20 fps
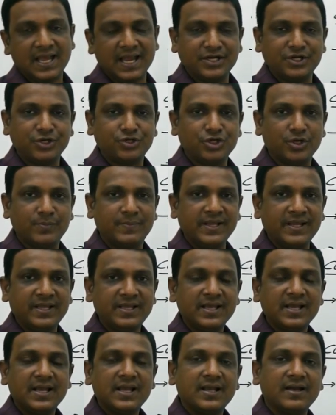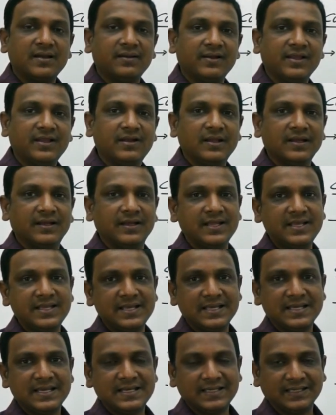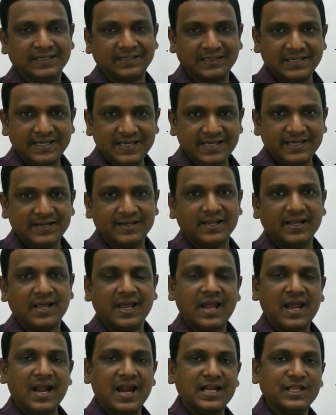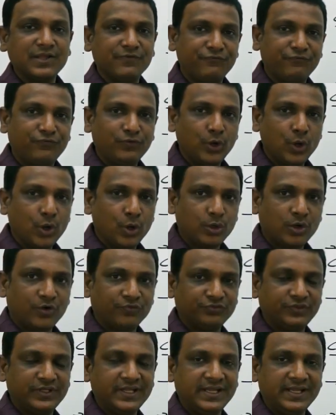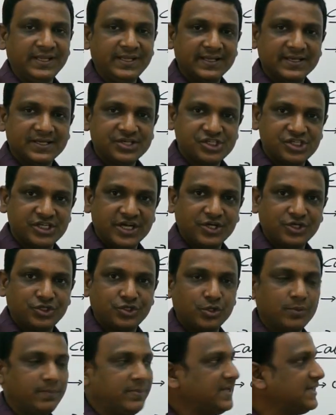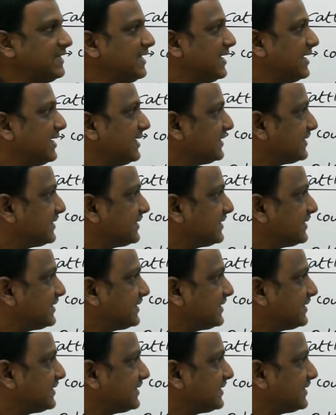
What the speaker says: and it should be regularly cleaned, and the floor of the shed should be